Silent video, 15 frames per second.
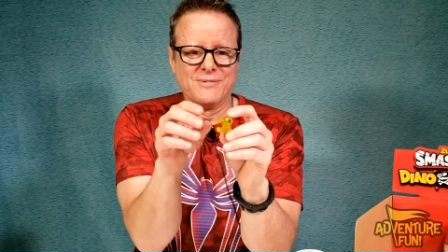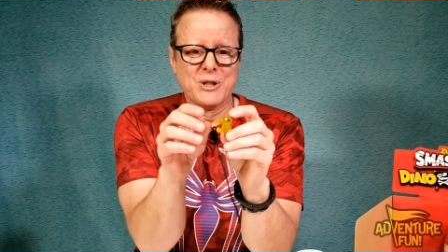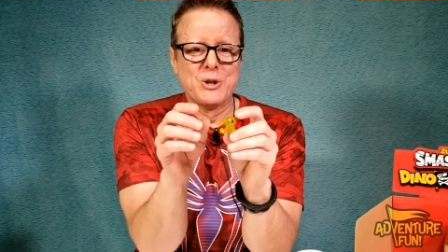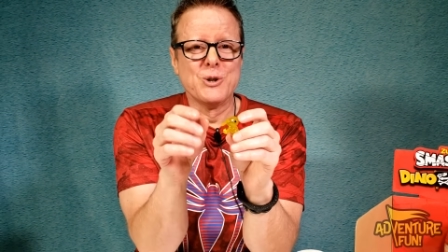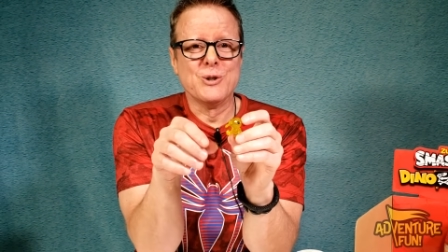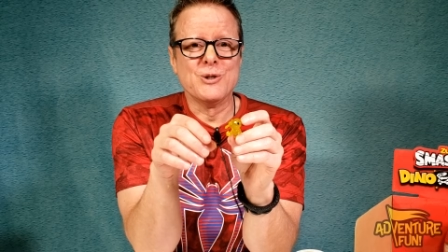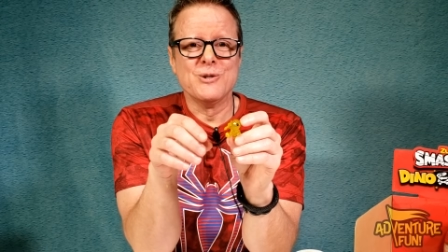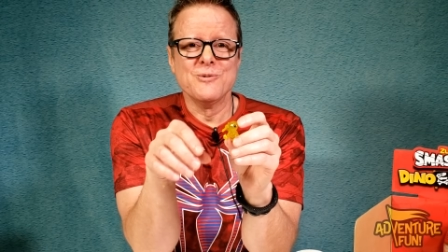
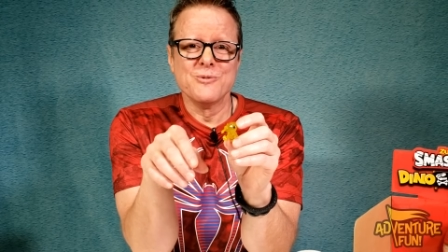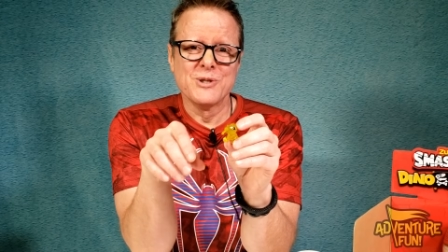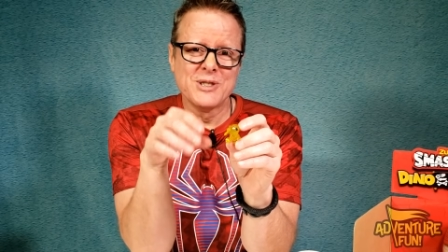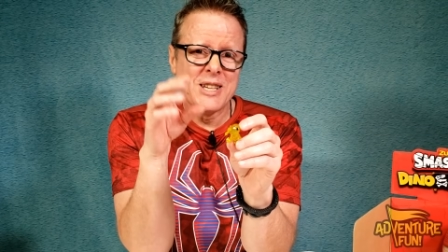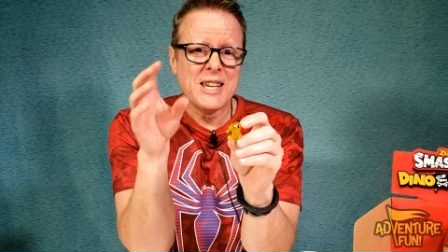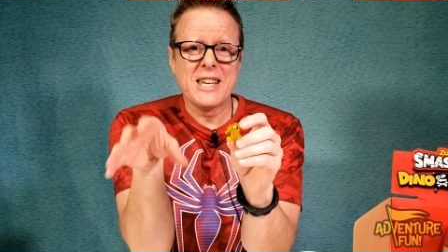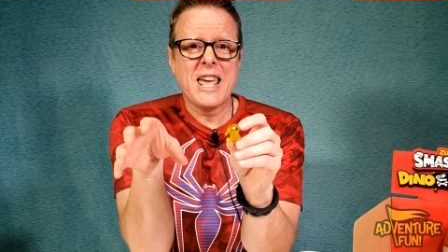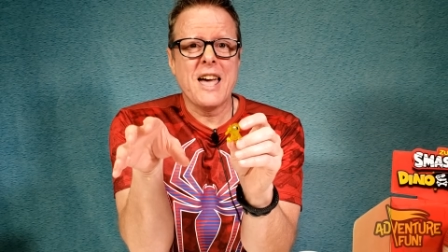cool. Was
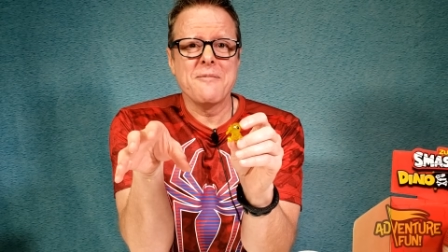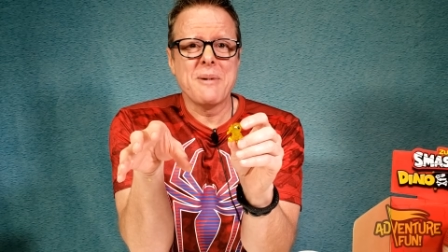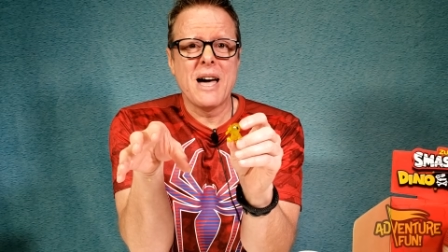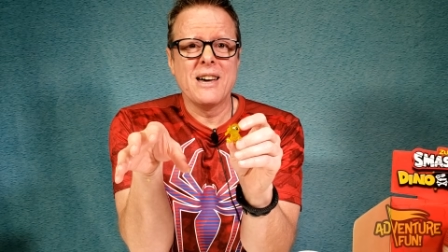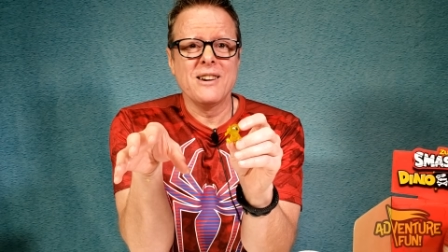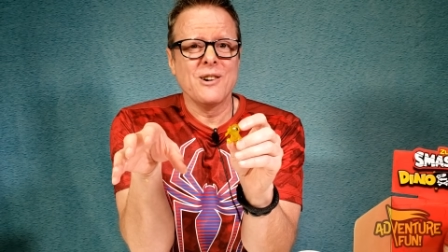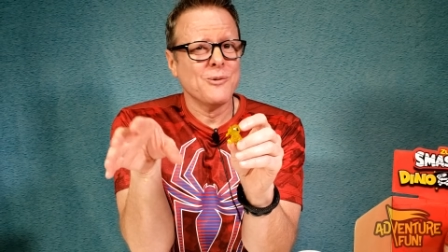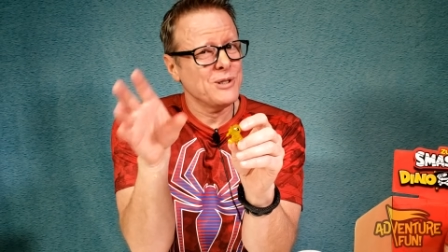he a
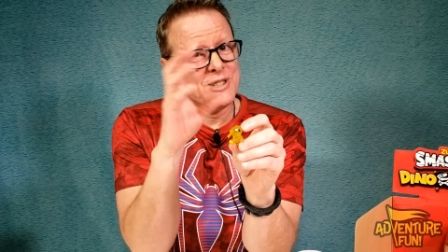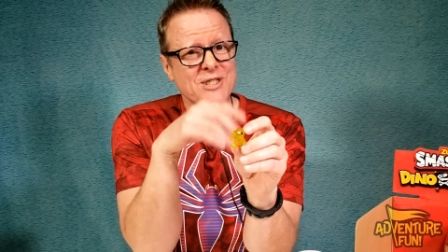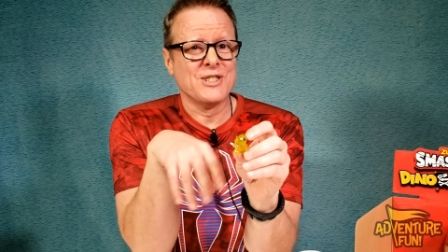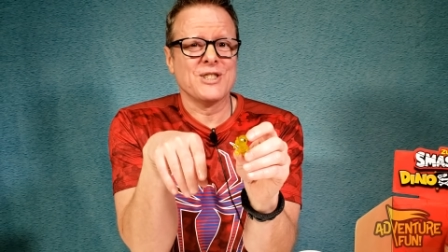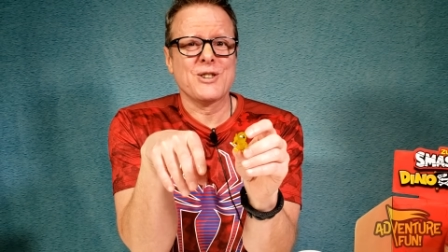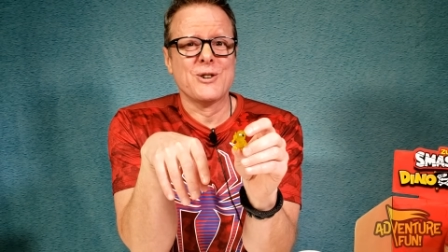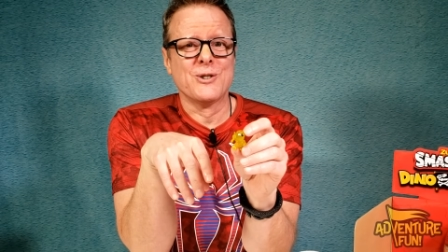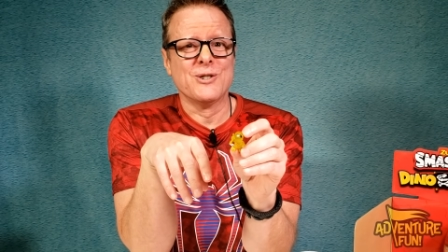caveman or was he
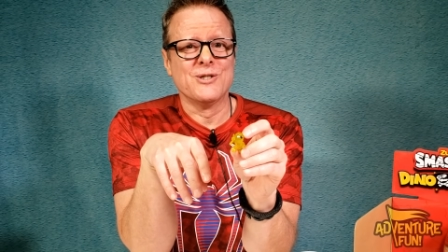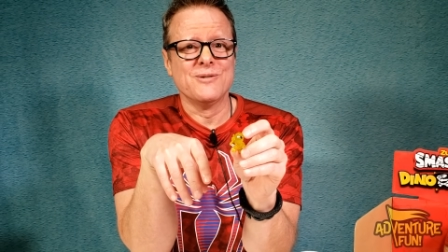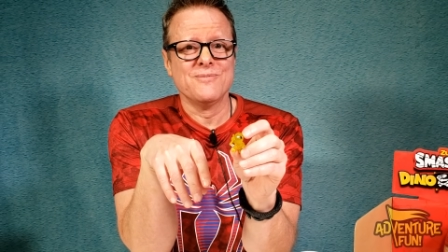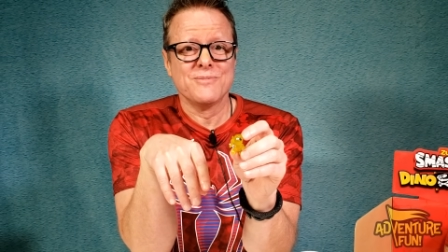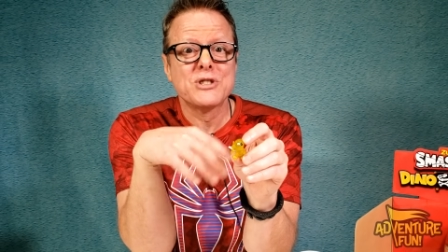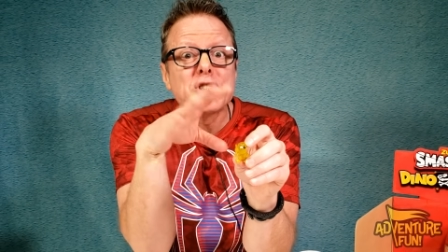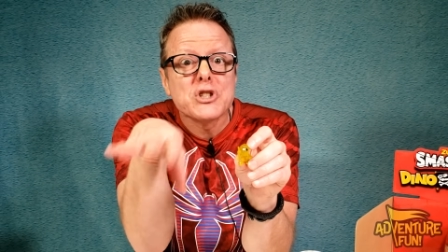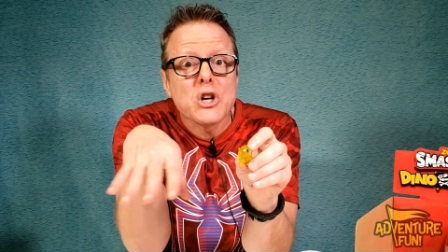just cool?
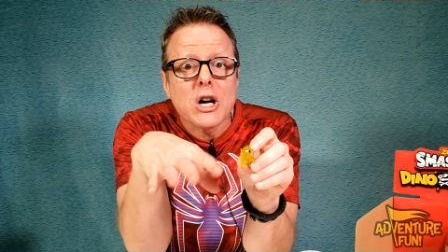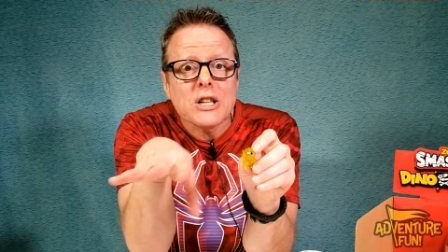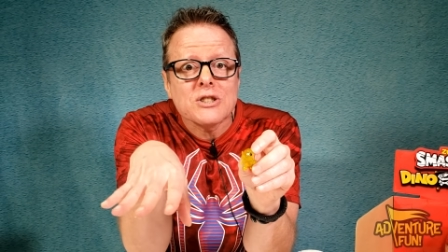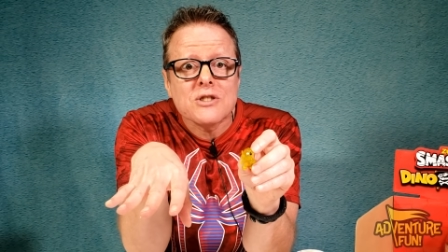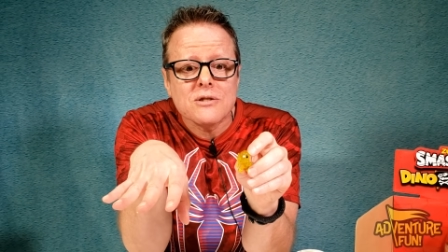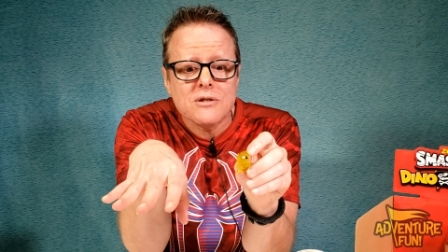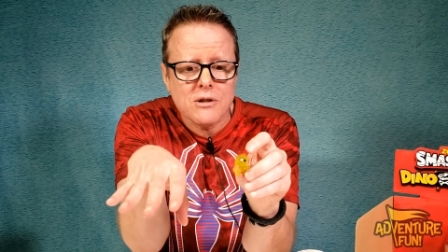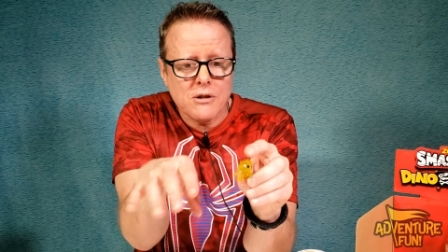
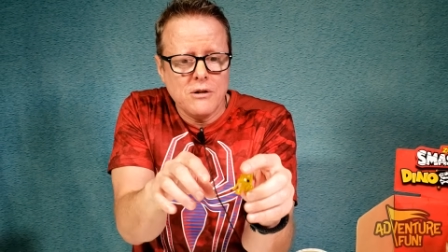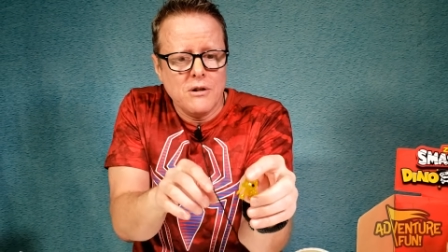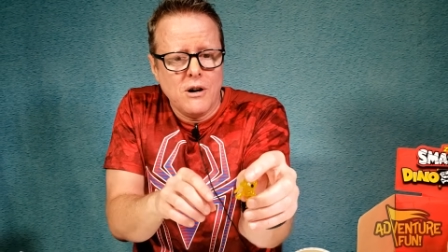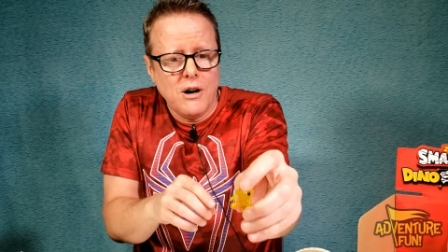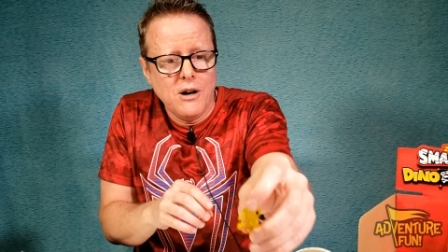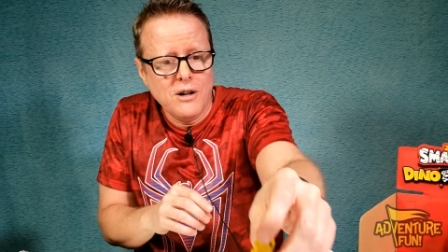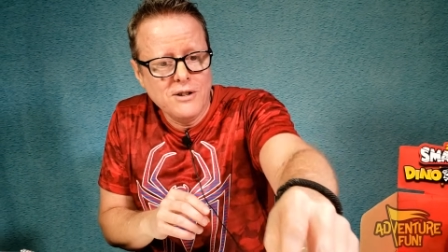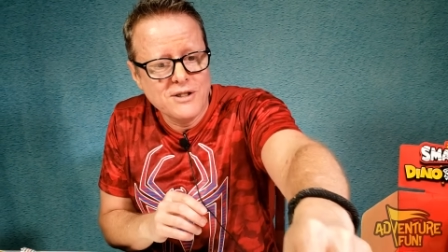Discuss.
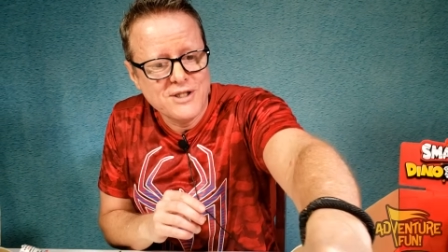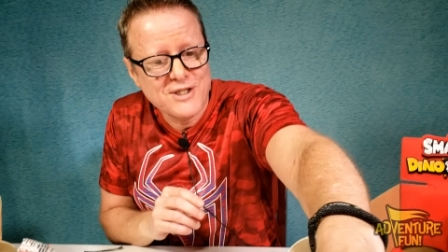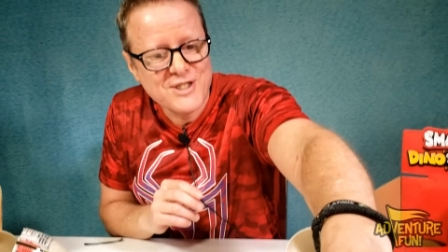Oh, this is